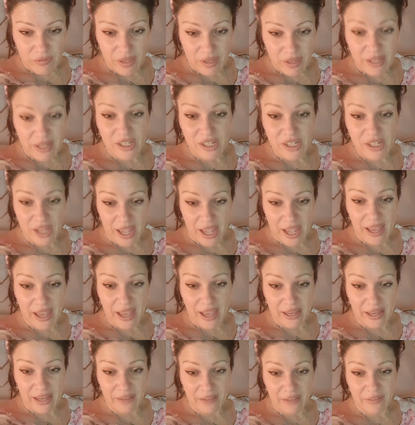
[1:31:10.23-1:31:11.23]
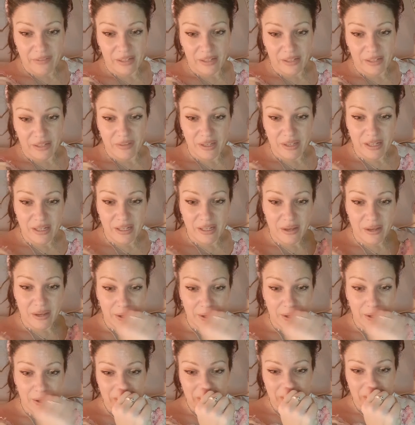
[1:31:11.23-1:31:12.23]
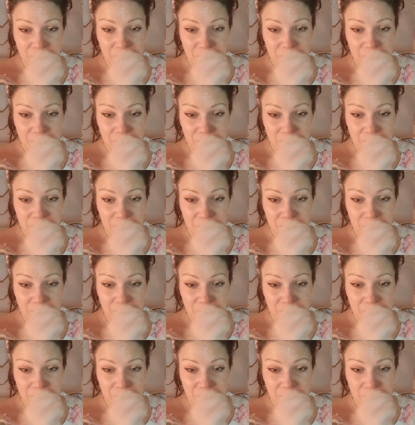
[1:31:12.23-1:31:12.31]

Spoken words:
Venus, yeah, and I finally figured out how